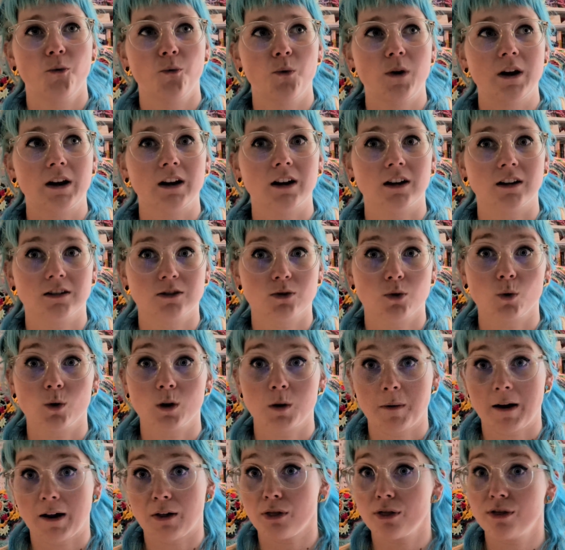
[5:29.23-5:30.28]
we're going to talk
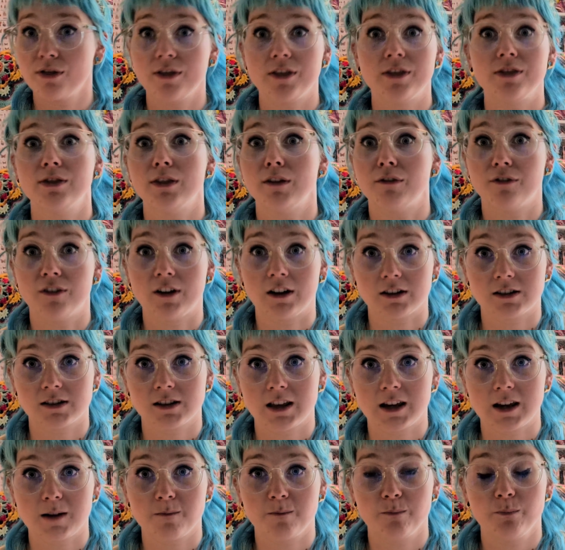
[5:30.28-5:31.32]
about the first
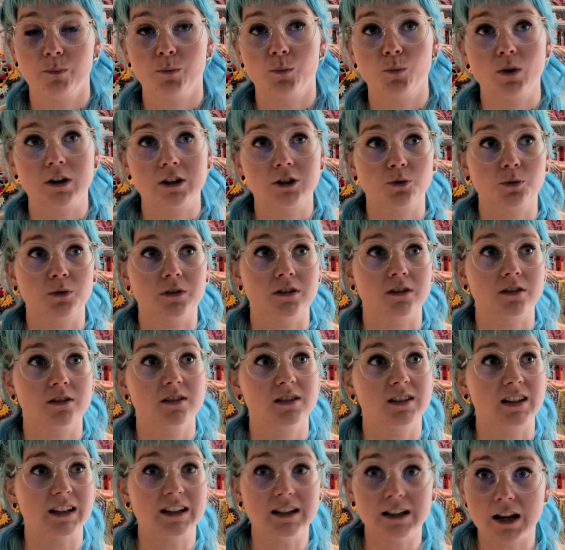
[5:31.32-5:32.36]
theme, which was
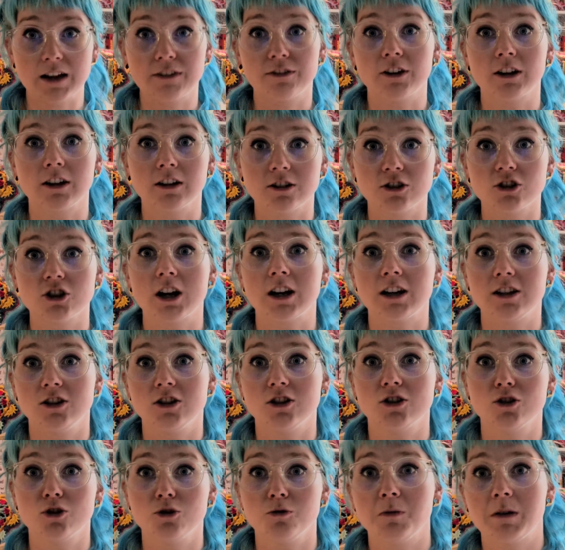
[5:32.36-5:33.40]
significant
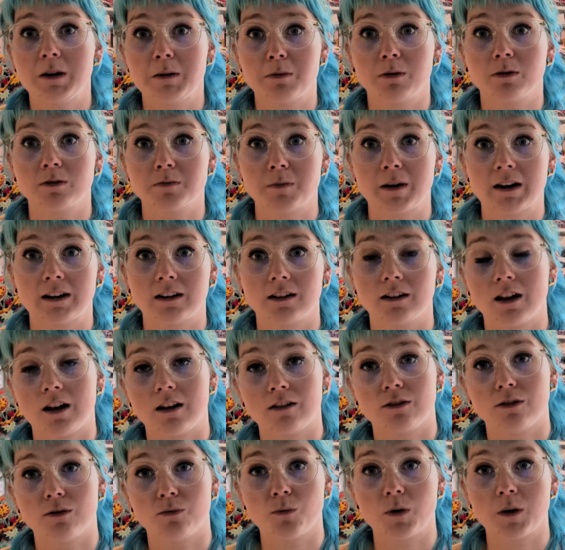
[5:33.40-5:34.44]
changes to people's mental
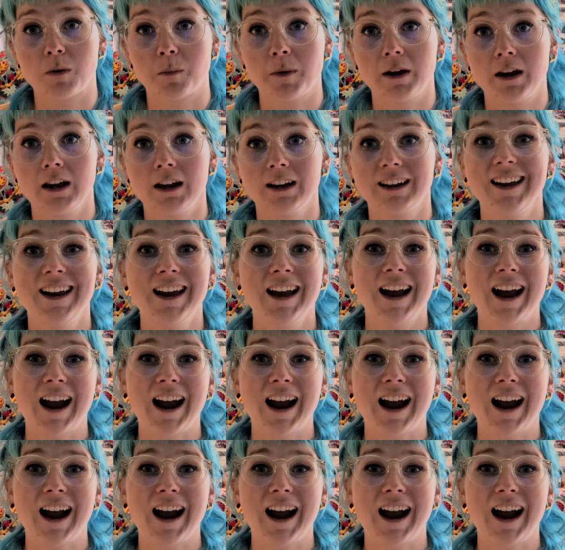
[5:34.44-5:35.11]
health and well-being.